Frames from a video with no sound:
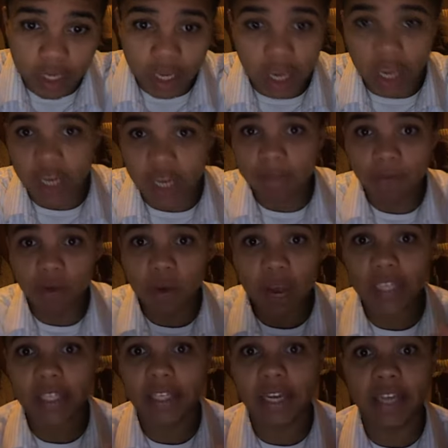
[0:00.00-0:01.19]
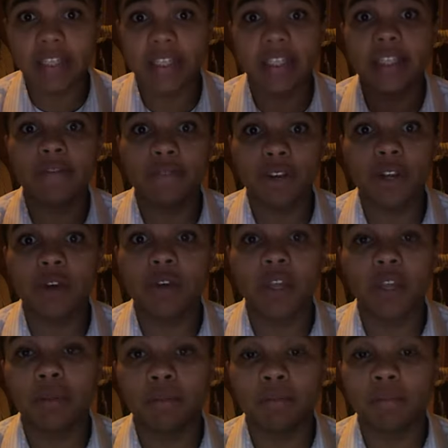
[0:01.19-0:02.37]
And if you guys did not see the video
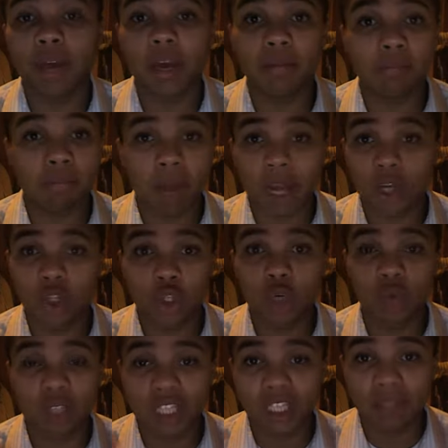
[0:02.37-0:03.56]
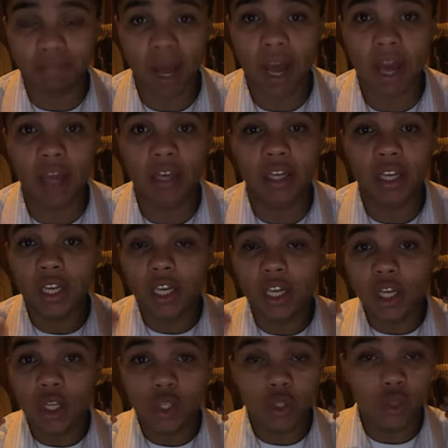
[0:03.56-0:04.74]
that Michael Jordan responded
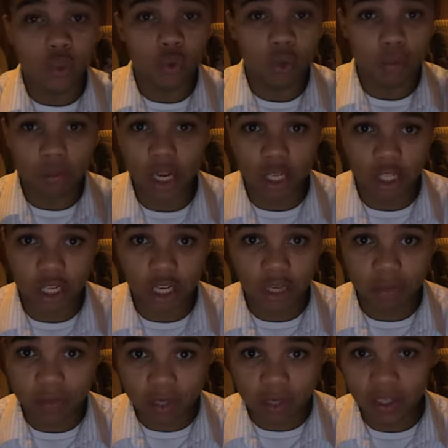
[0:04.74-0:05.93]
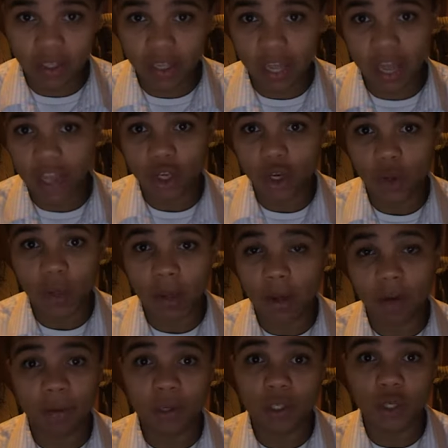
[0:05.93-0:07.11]
to LeBron James, that you know that
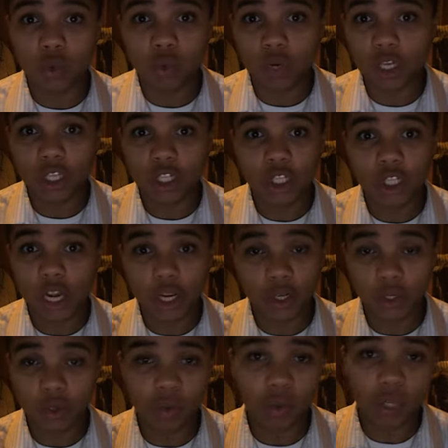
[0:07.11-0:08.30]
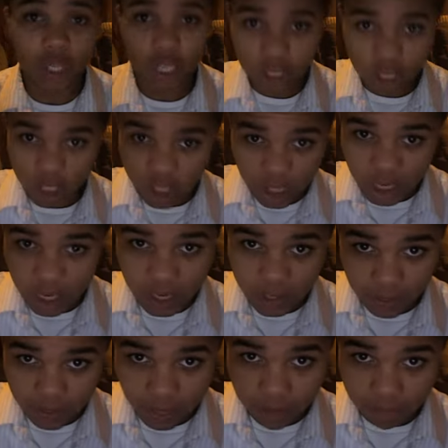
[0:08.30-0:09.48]
commercial, what should I do? Check
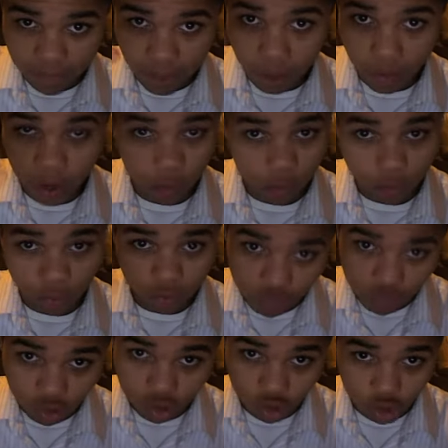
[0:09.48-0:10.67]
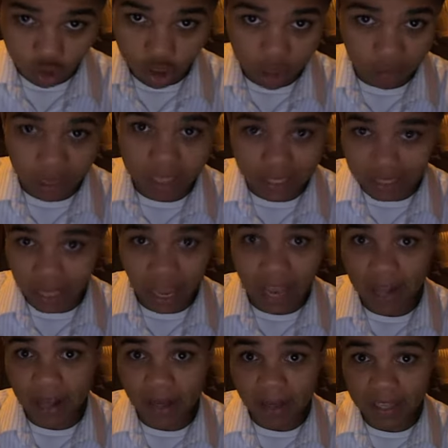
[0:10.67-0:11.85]
that video out in the description box.
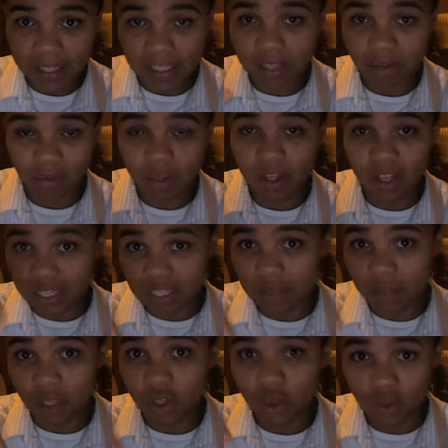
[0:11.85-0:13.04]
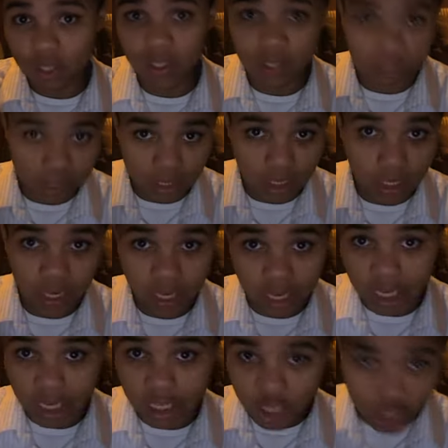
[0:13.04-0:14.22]
That is something right there. That's something you need to see.
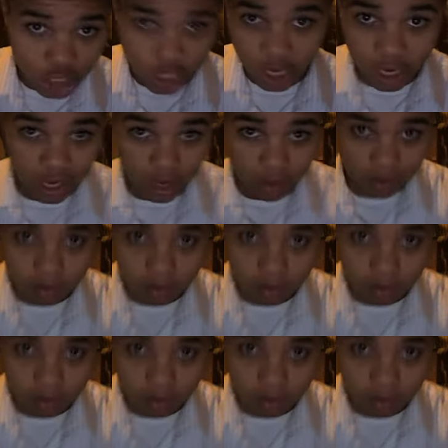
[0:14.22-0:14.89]
Check it out.